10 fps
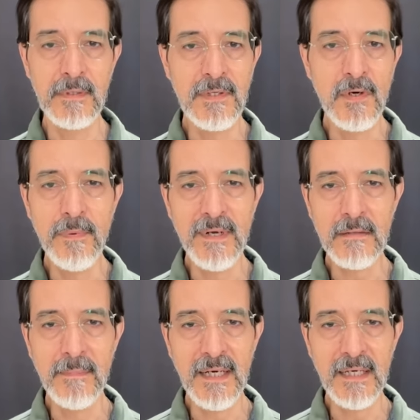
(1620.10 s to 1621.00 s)
no
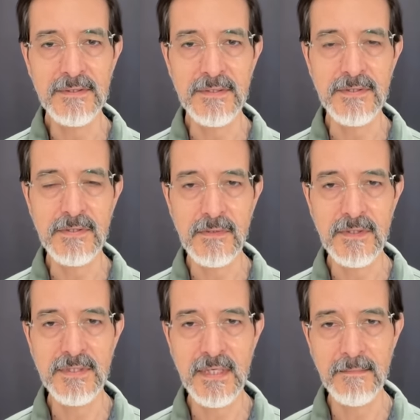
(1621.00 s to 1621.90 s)
brainer buys as soon
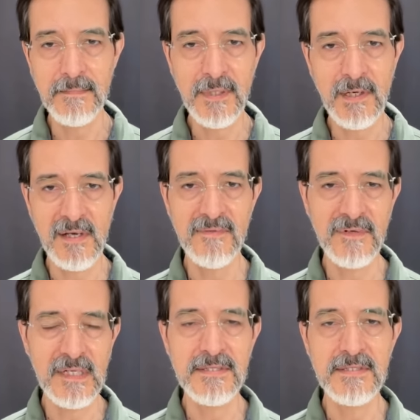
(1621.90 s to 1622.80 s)
as I'm
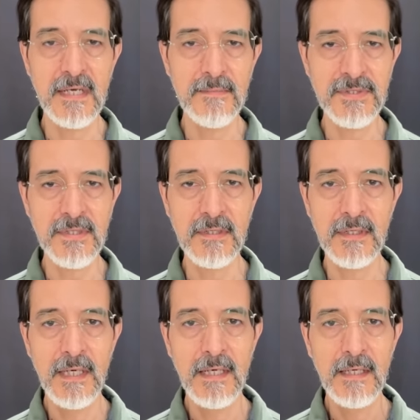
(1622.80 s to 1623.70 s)
confident it's time to start
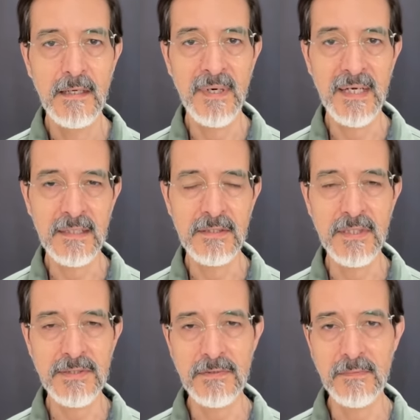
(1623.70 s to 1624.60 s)
buying
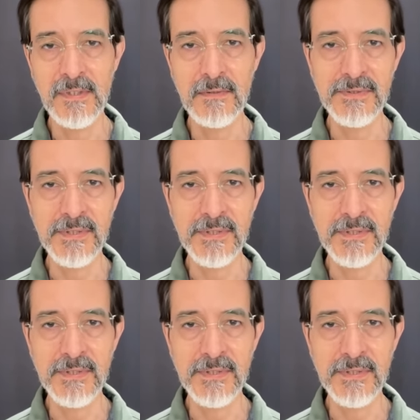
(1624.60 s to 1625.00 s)
industrial minerals